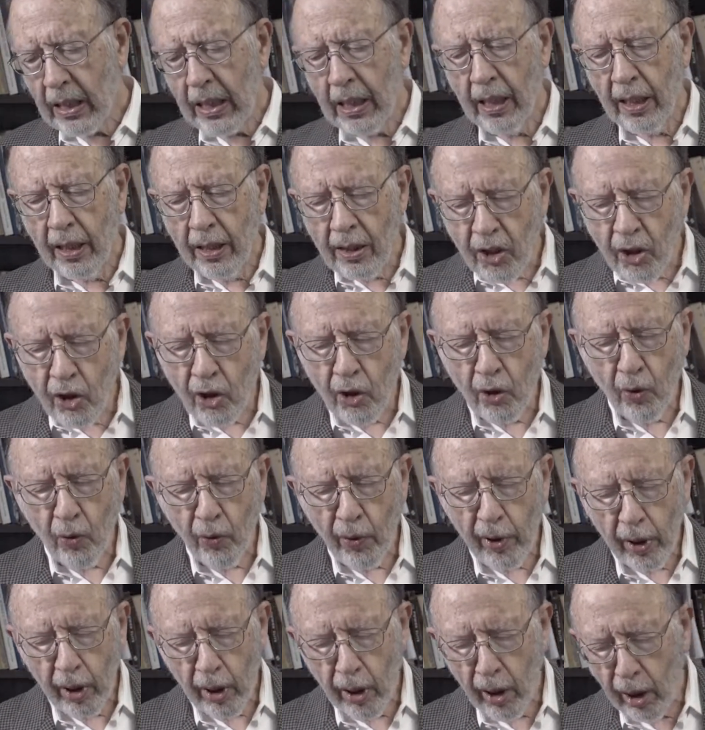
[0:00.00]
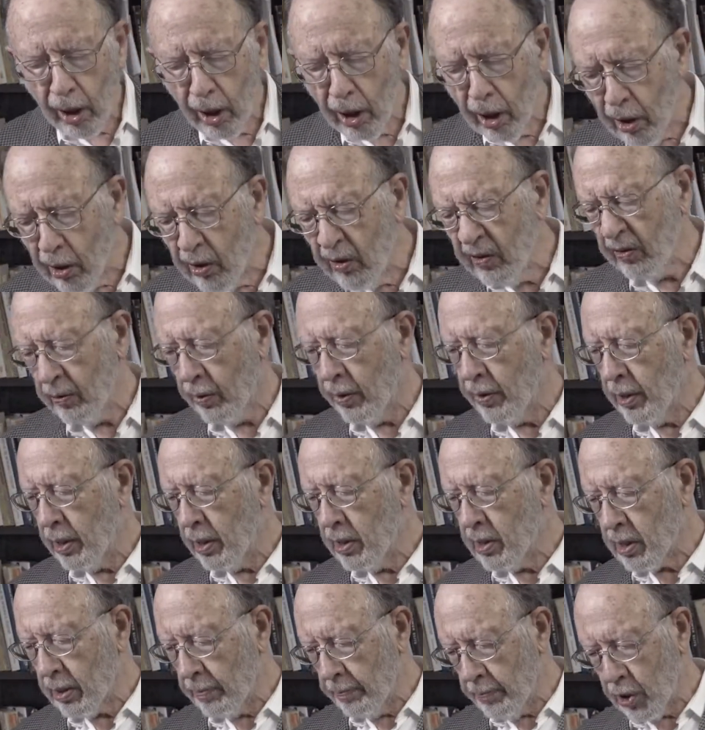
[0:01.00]
history alone
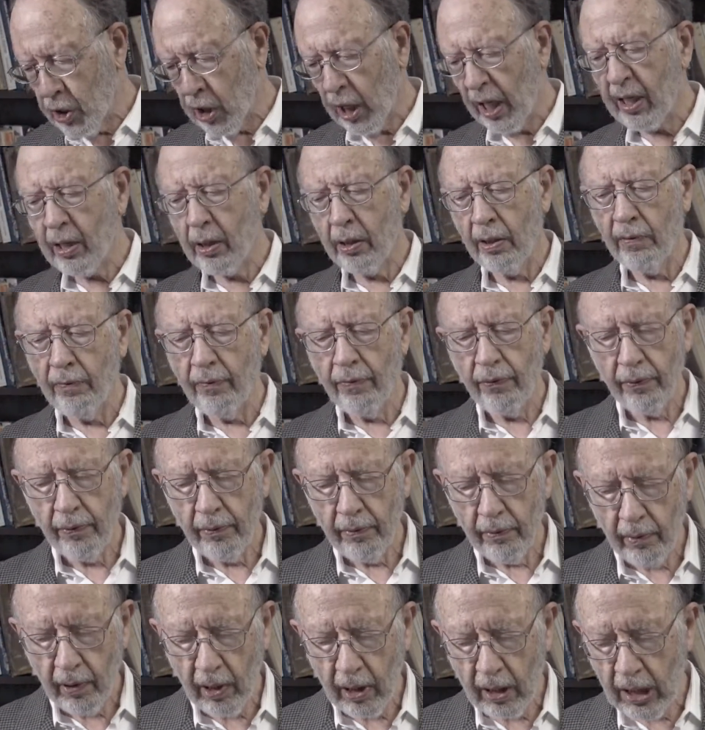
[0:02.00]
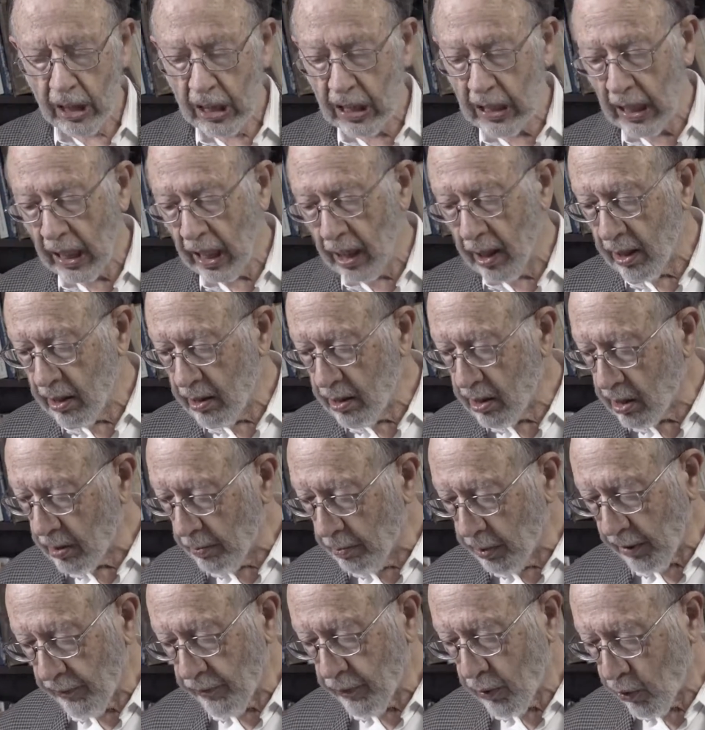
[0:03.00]
is objective and stands
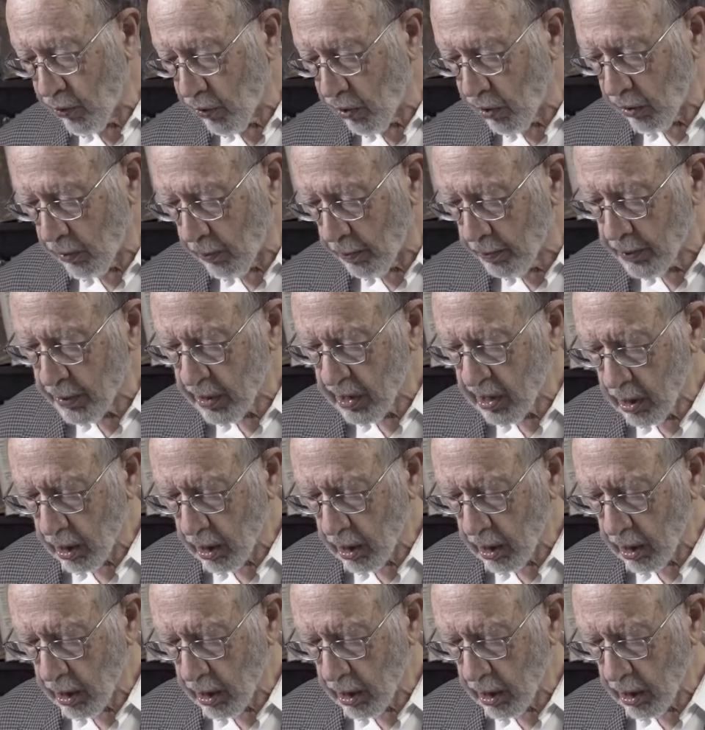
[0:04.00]
above groups,